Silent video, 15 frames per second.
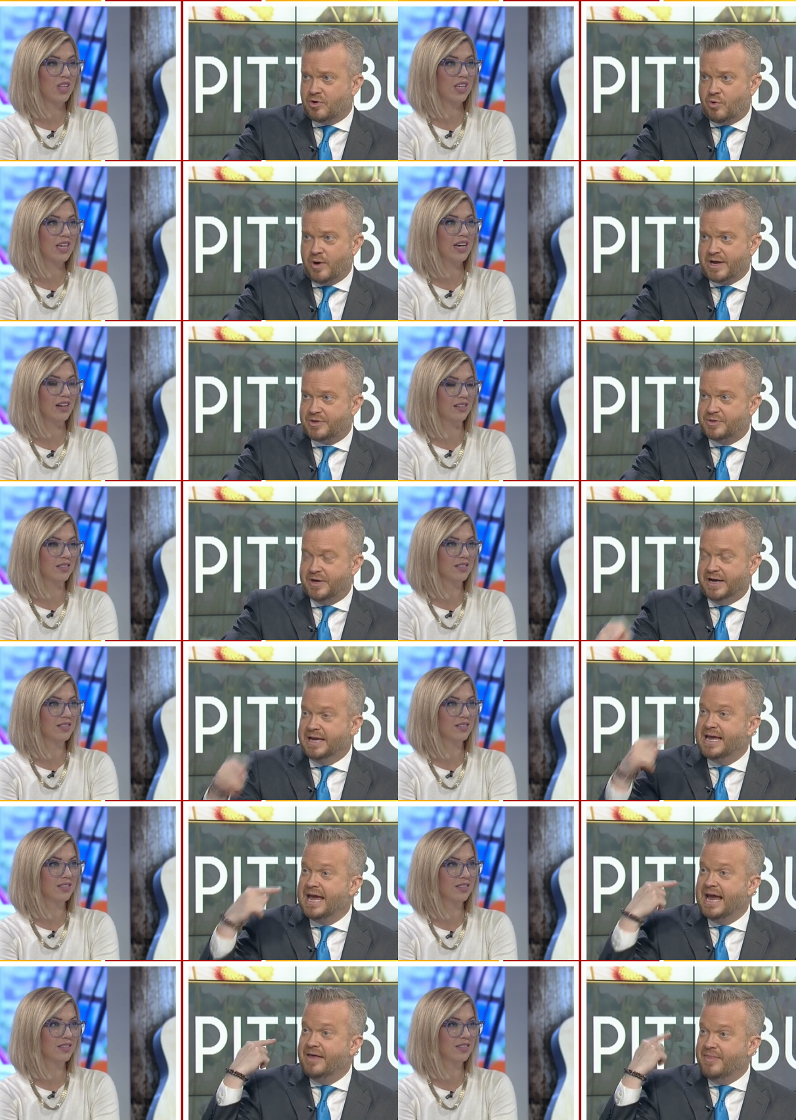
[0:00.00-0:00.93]
Speaker 1: quick yeah. thing,
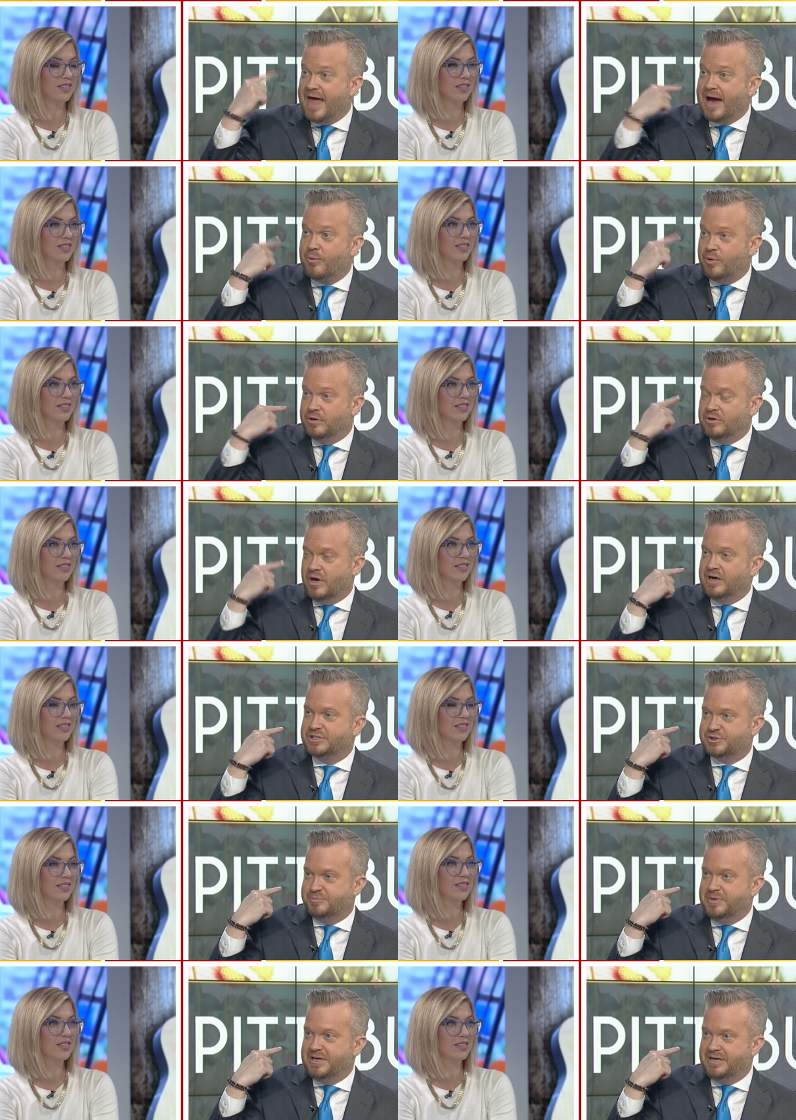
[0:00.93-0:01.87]
and that will
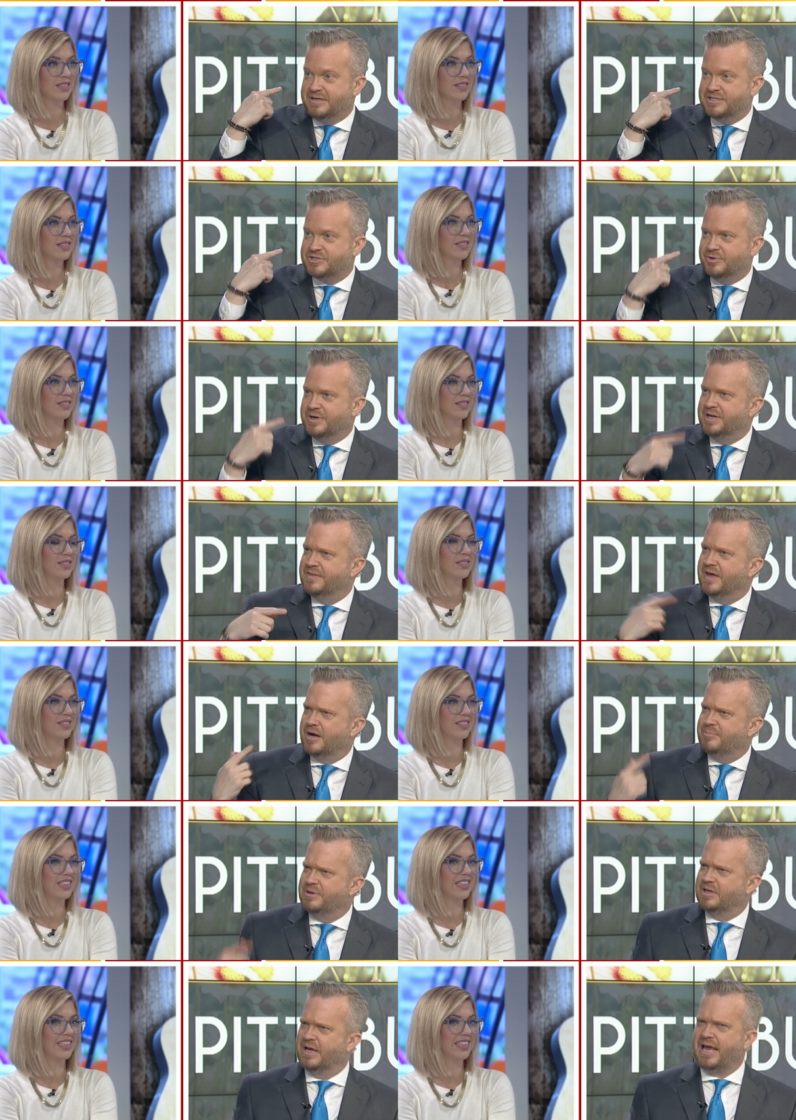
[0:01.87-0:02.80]
launch me into it. And then
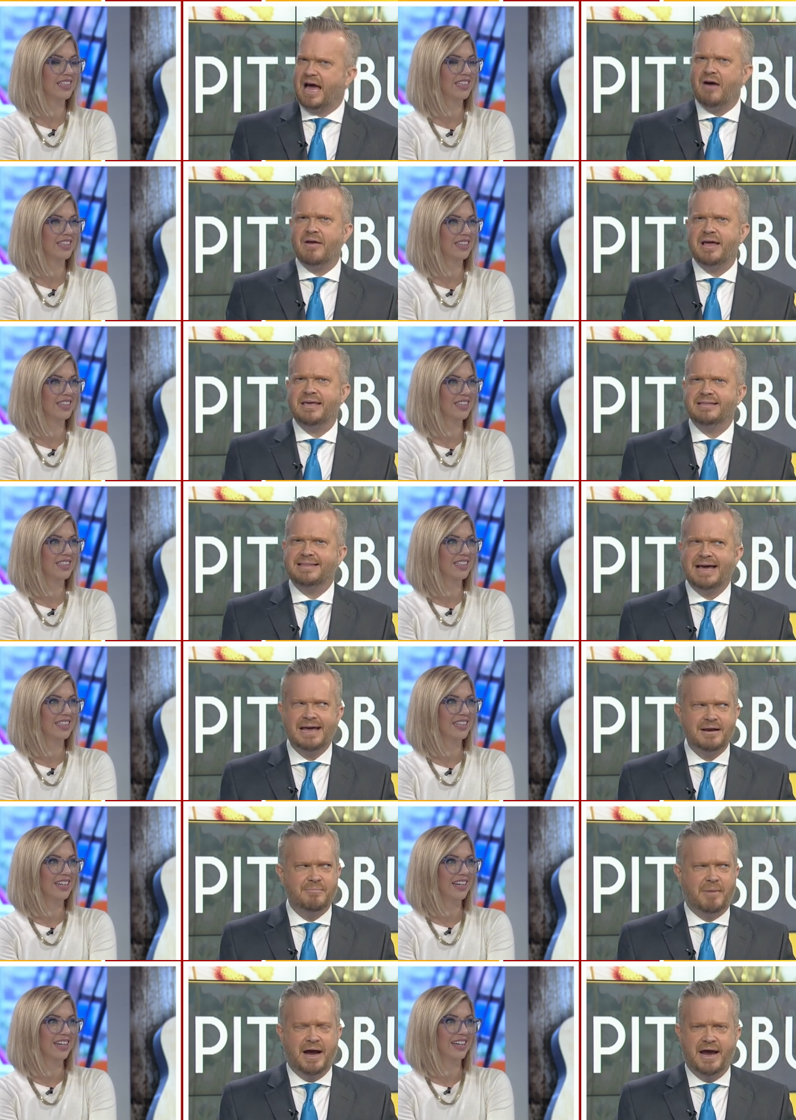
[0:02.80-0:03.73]
I'll be like, how did I get
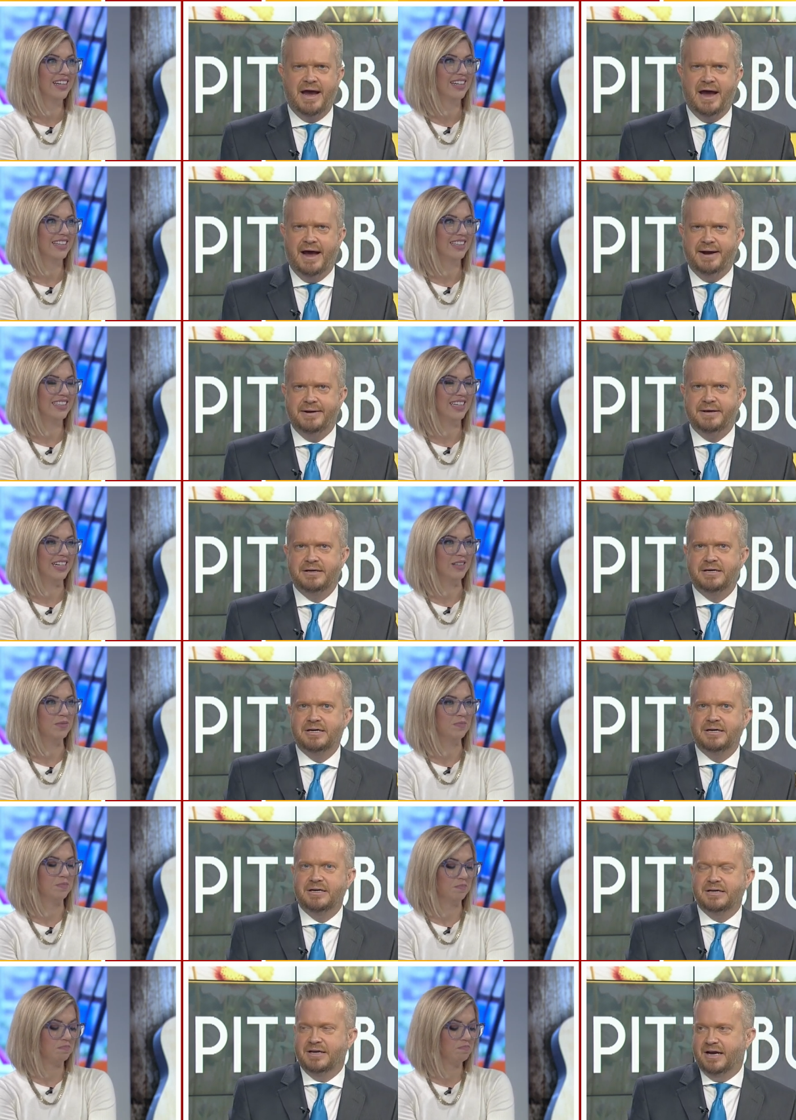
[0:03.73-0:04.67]
that in my head? Yeah.
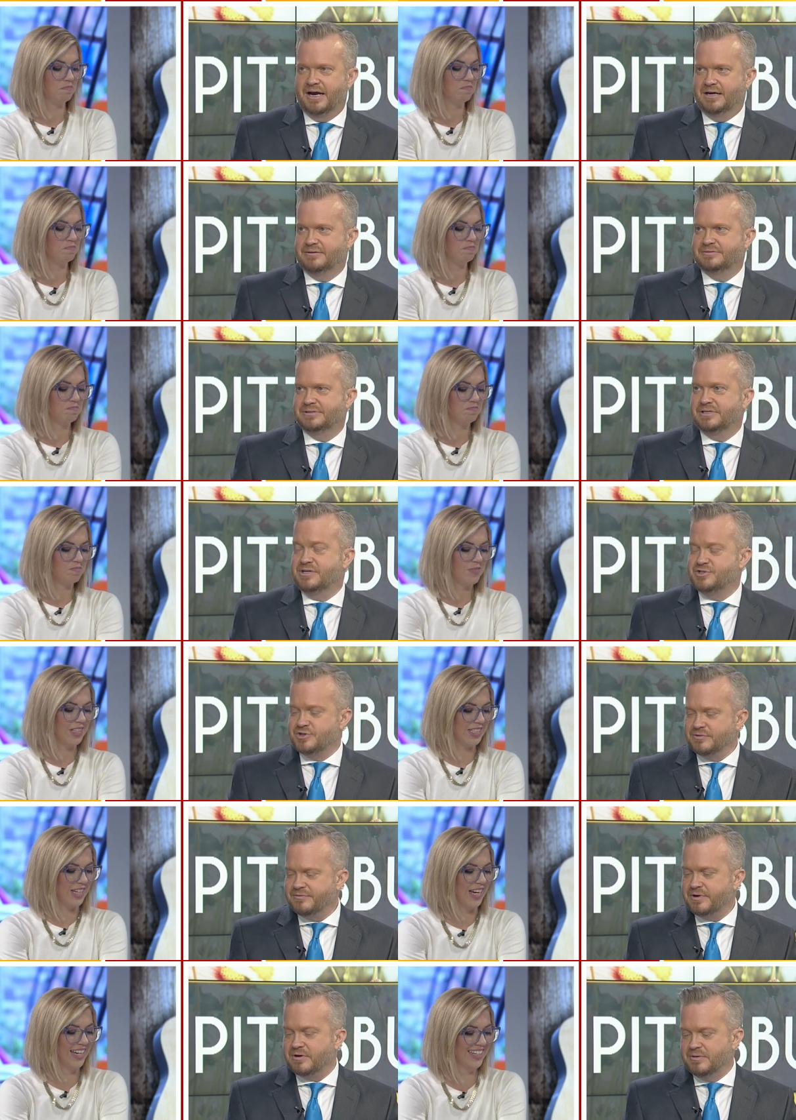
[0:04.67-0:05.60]
Yeah. Because
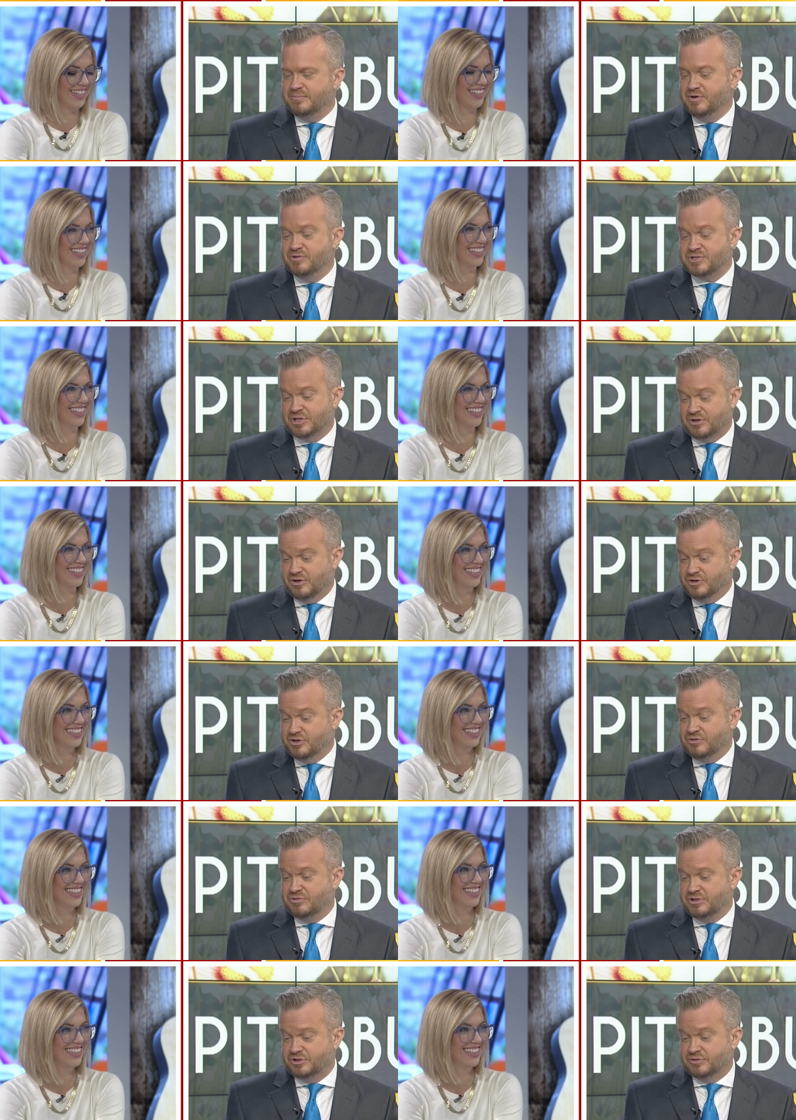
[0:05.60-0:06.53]
you're very musical.
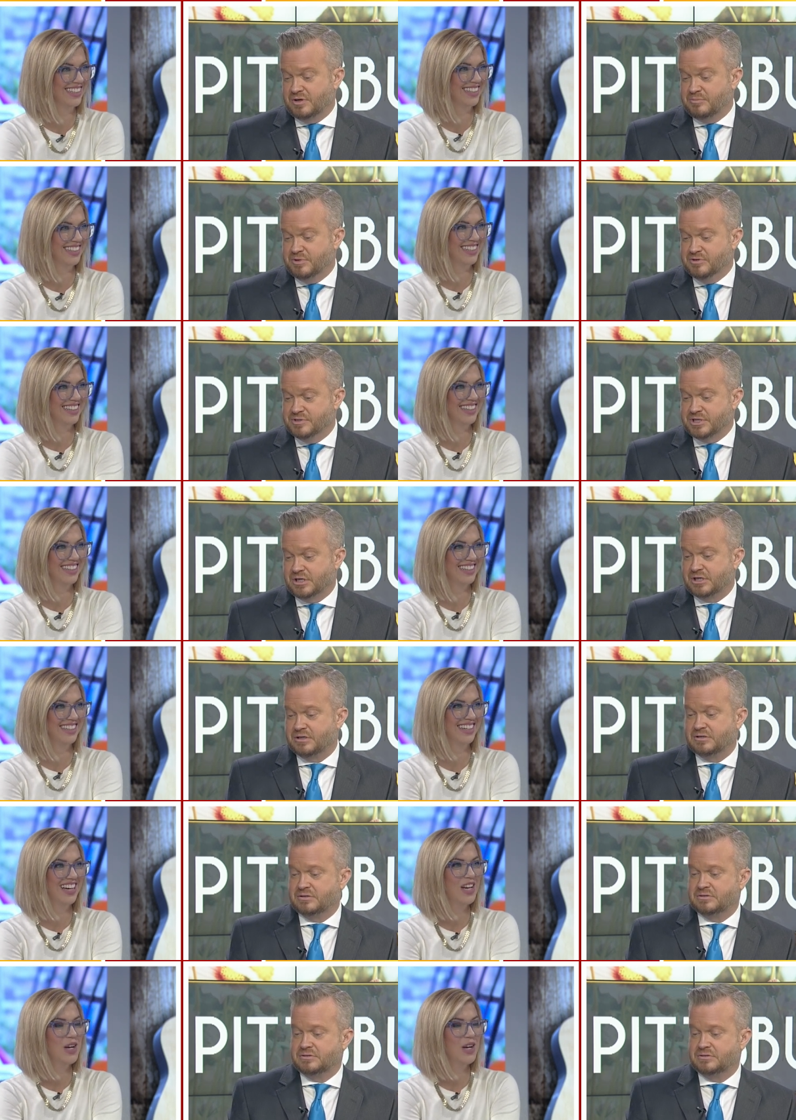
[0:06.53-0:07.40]
You enjoy music.